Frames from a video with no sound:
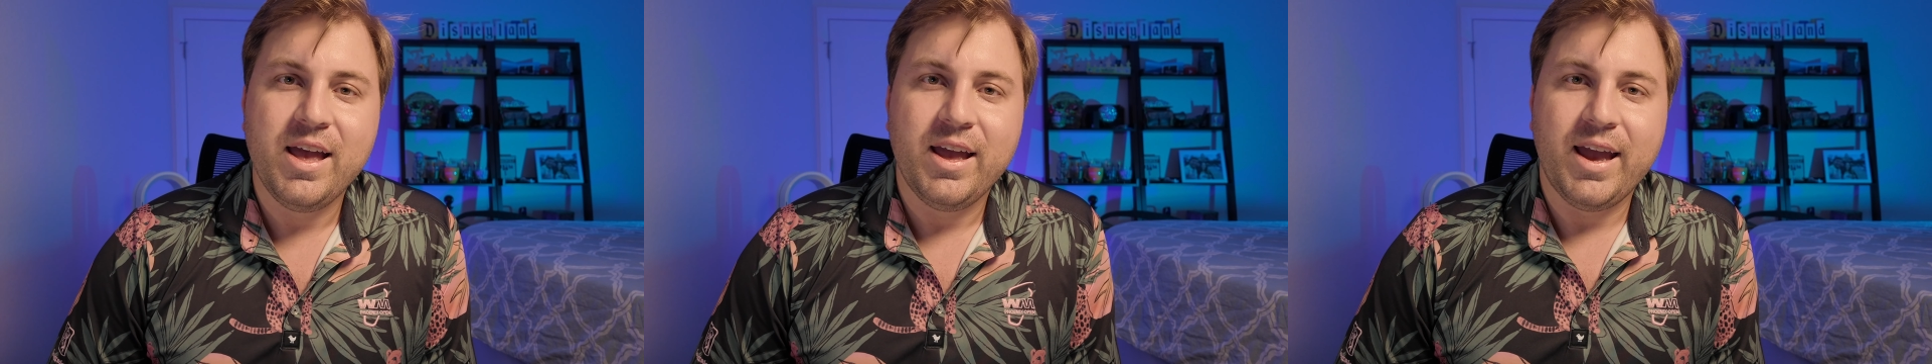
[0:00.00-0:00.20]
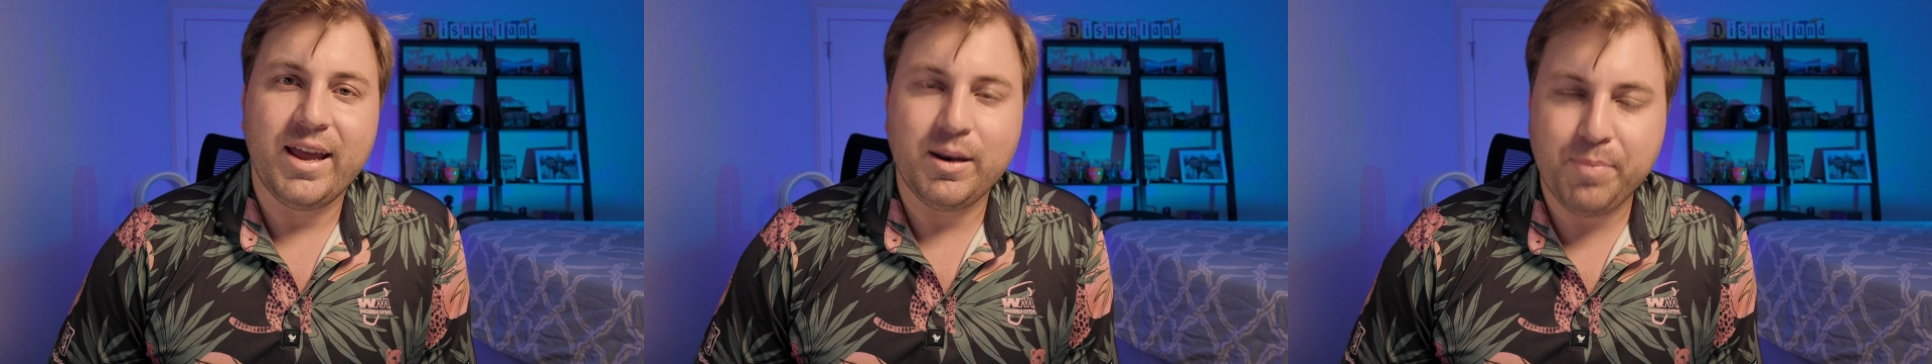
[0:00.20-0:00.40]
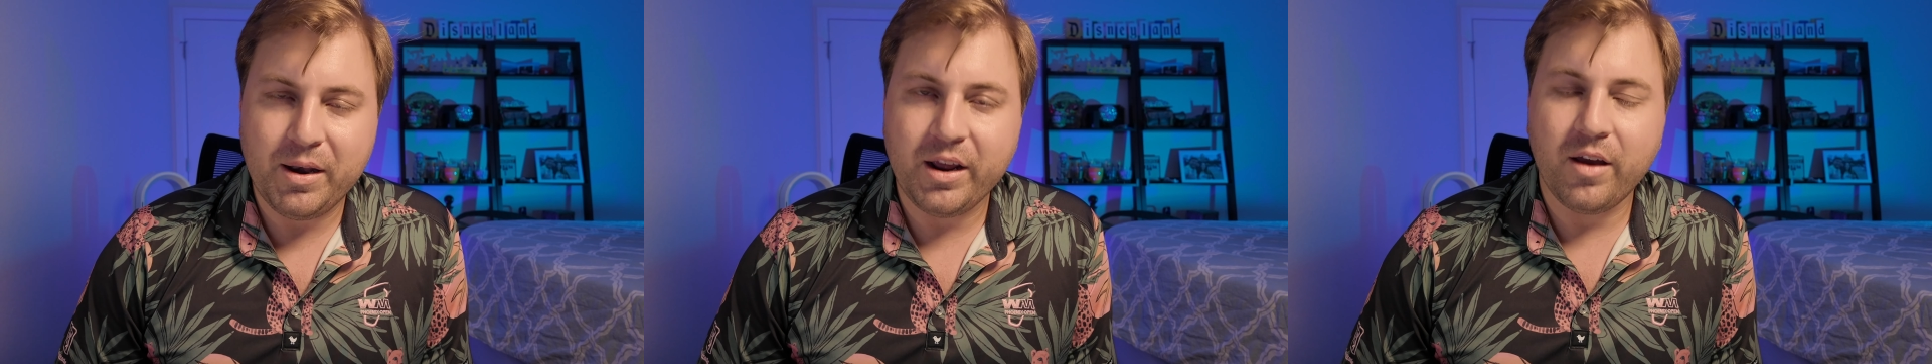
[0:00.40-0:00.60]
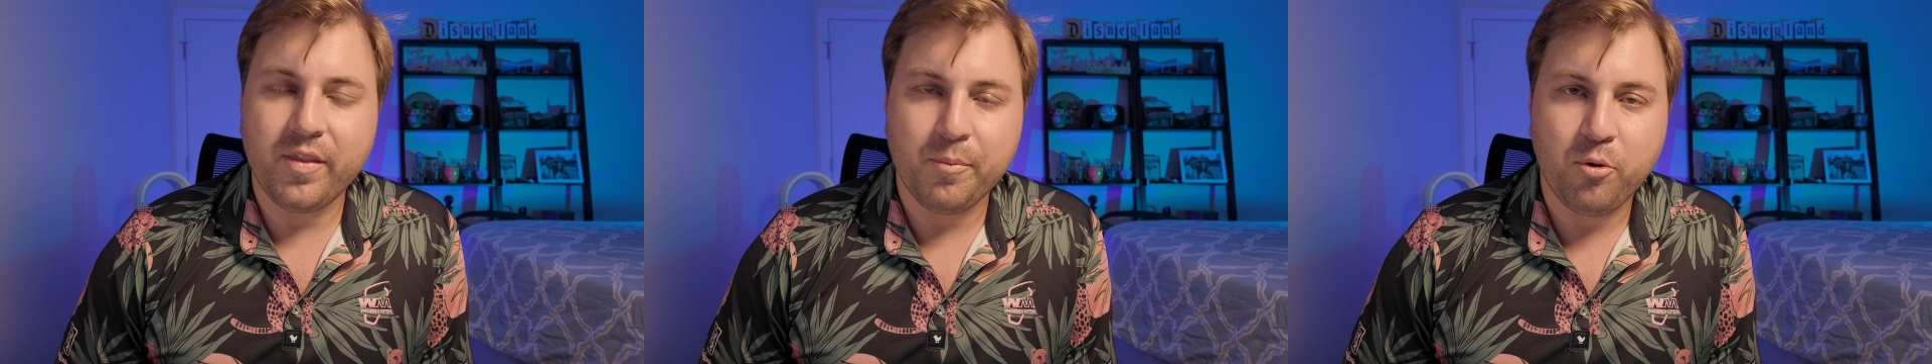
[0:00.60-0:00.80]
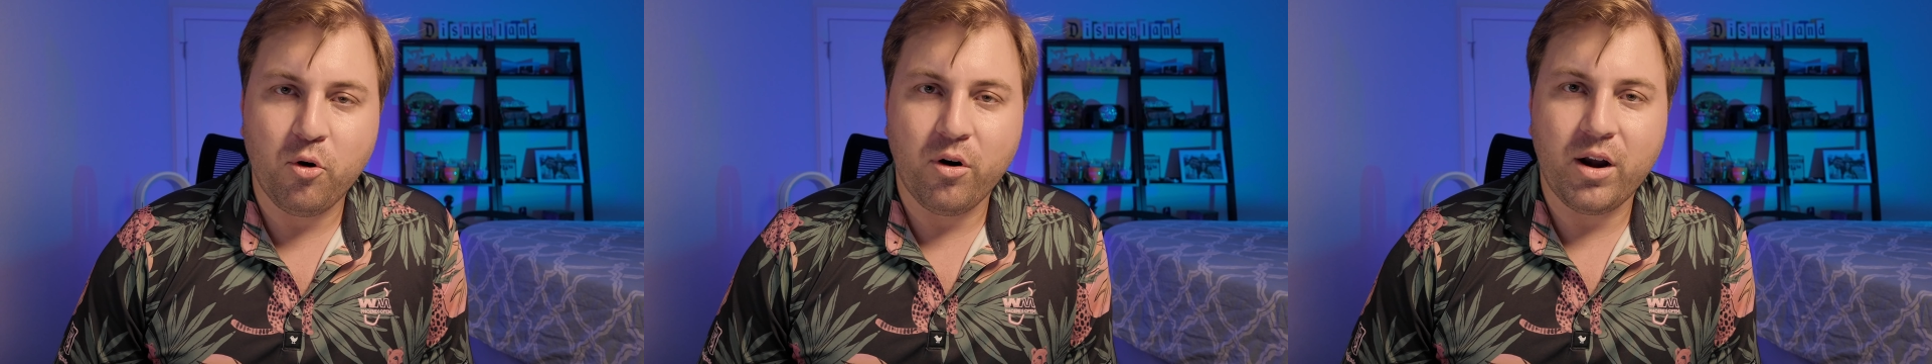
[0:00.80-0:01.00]
And depending on the
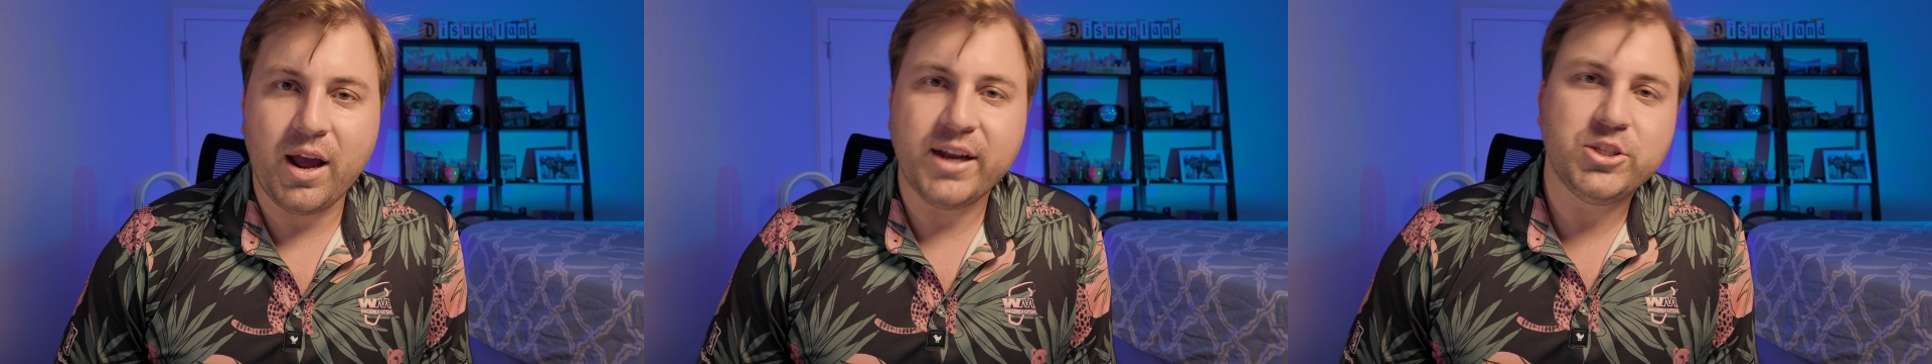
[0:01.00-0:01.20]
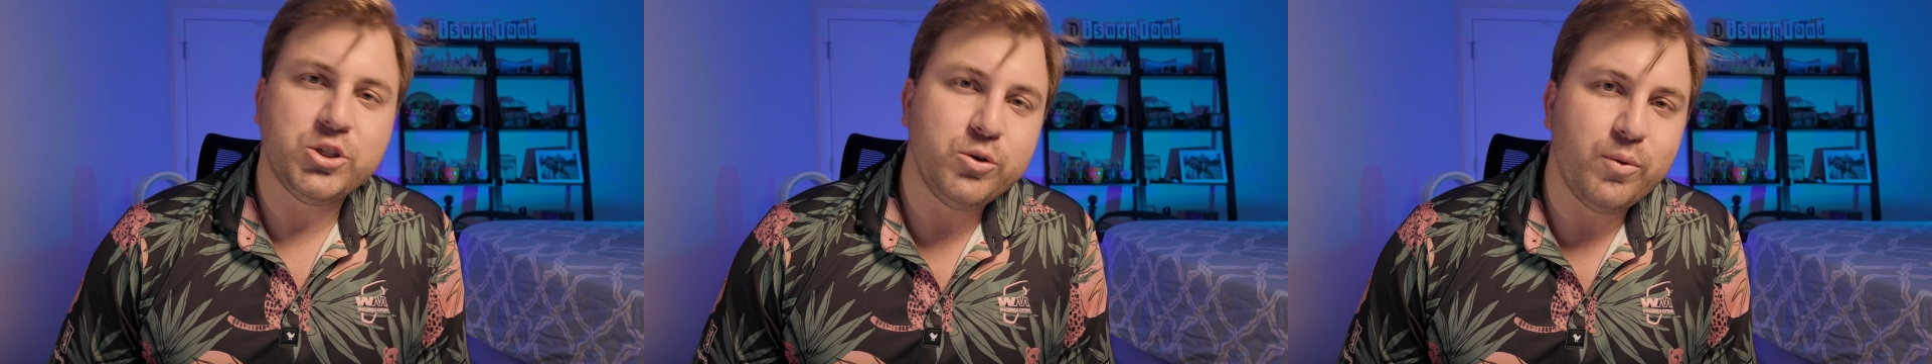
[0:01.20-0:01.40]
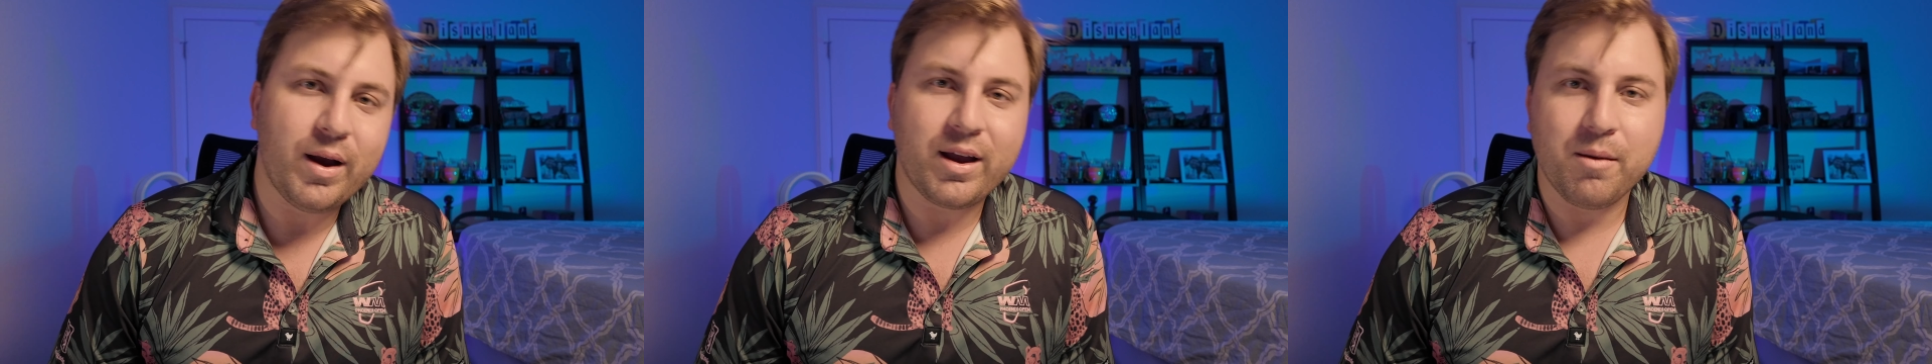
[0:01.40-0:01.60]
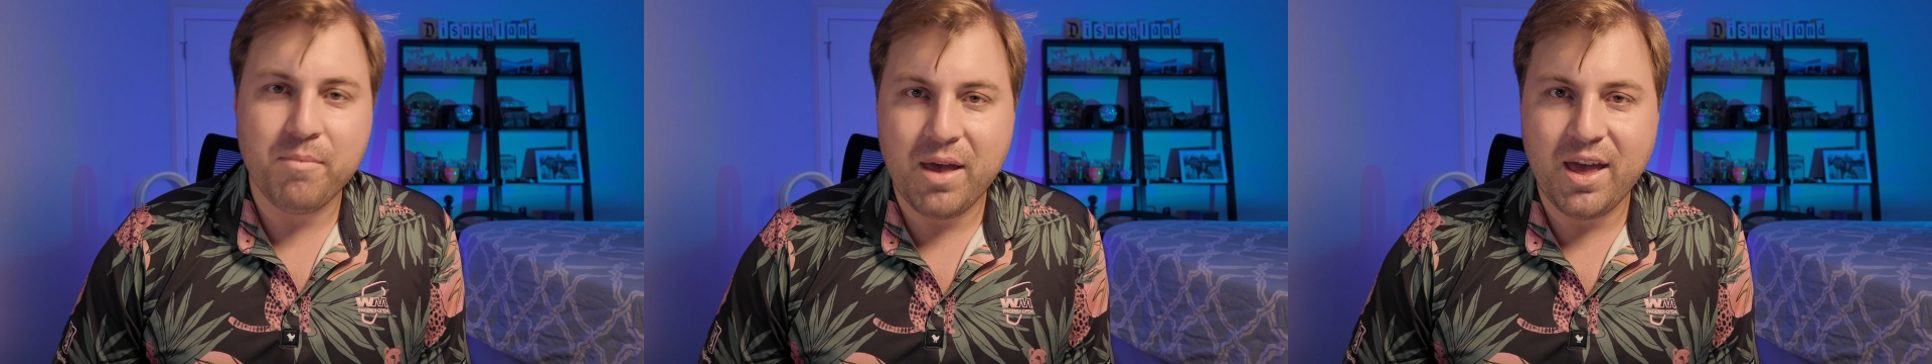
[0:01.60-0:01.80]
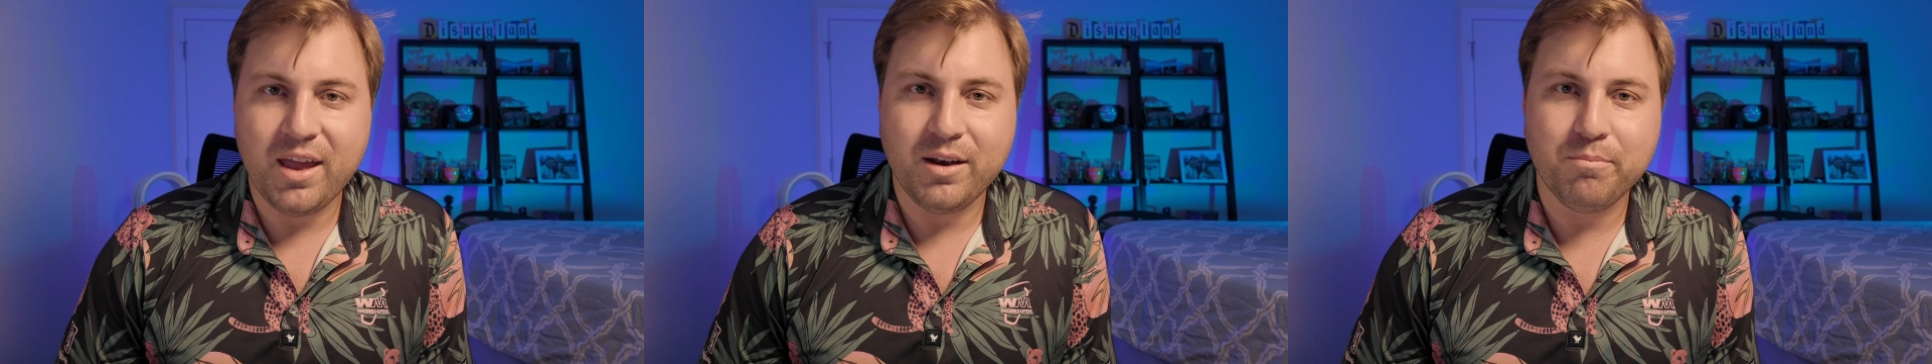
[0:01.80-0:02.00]
port, I do
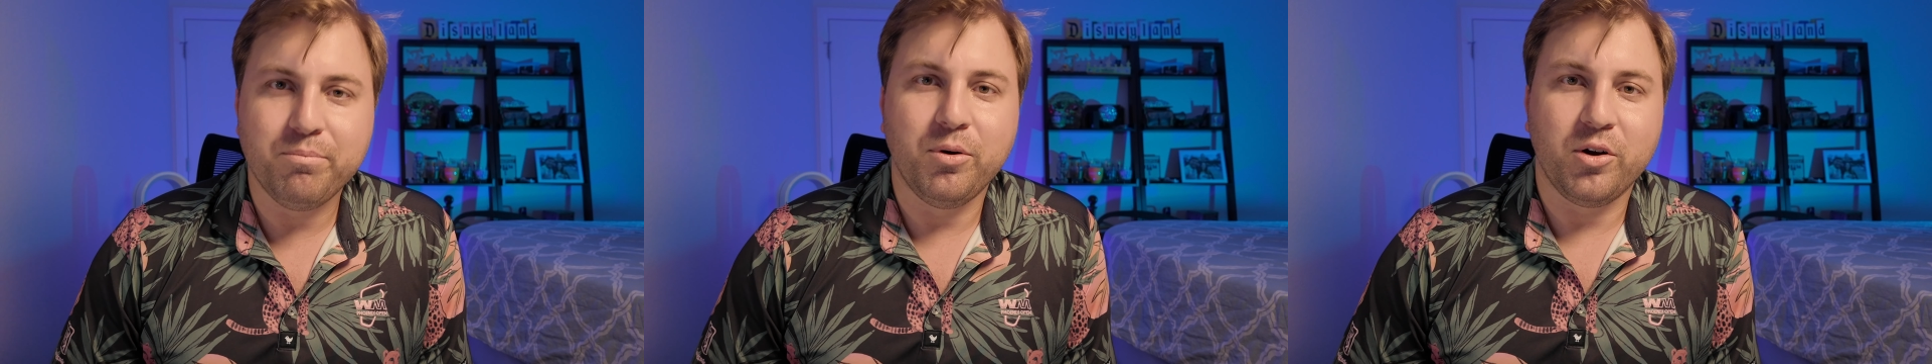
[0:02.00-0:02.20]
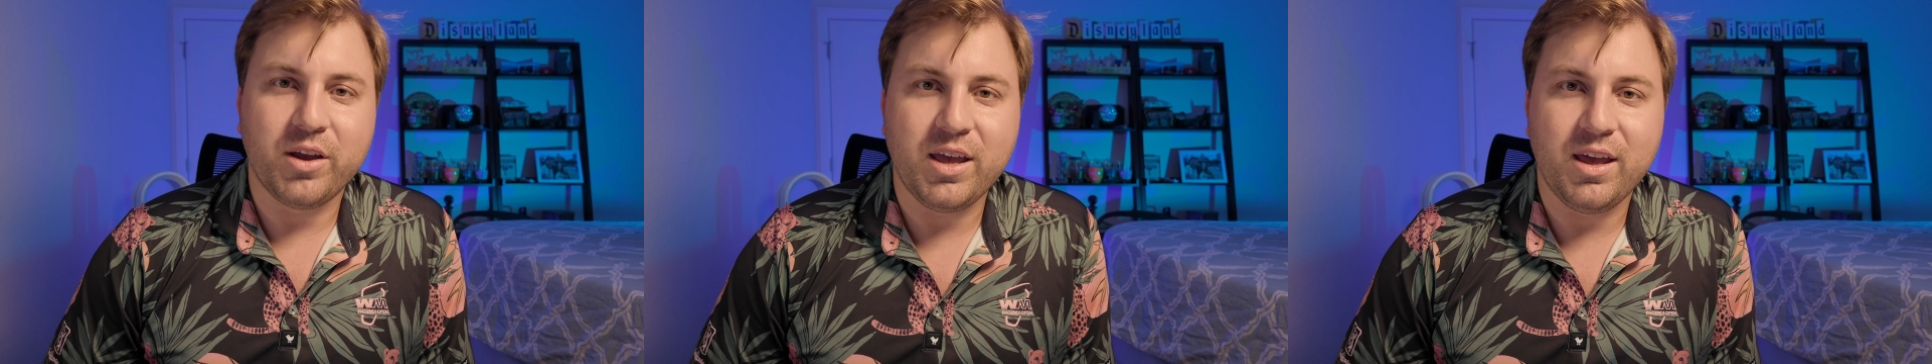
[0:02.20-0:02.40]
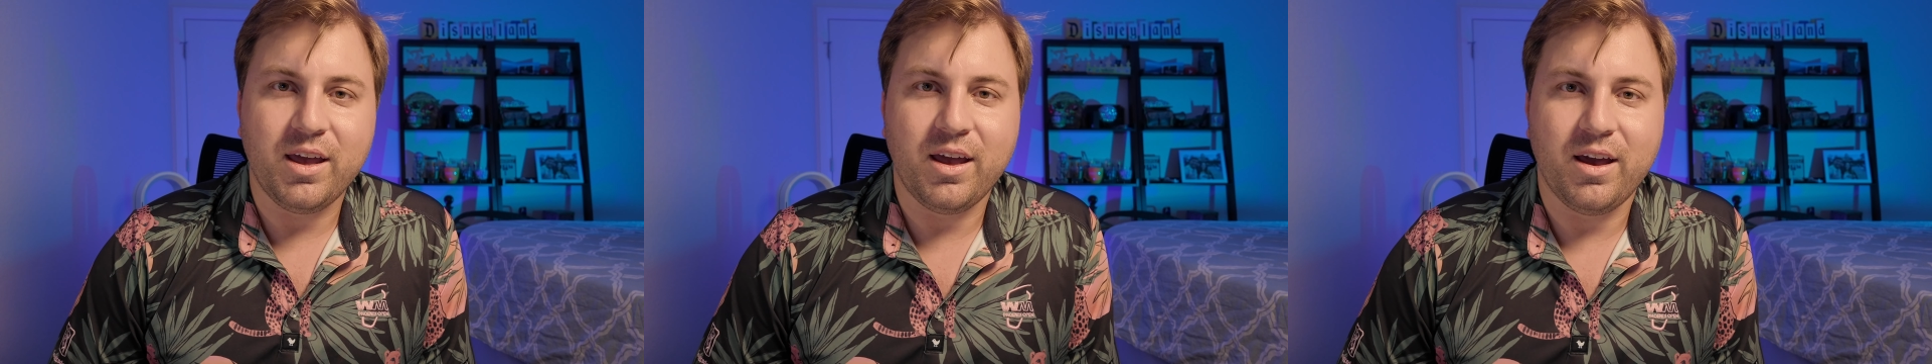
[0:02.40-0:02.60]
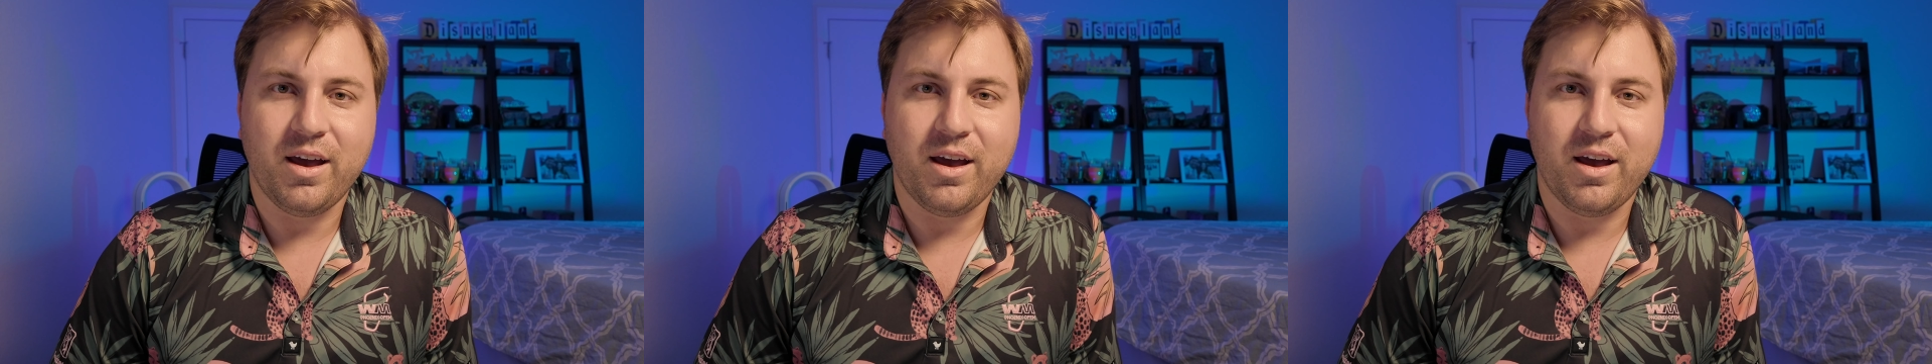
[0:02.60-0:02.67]
recommend booking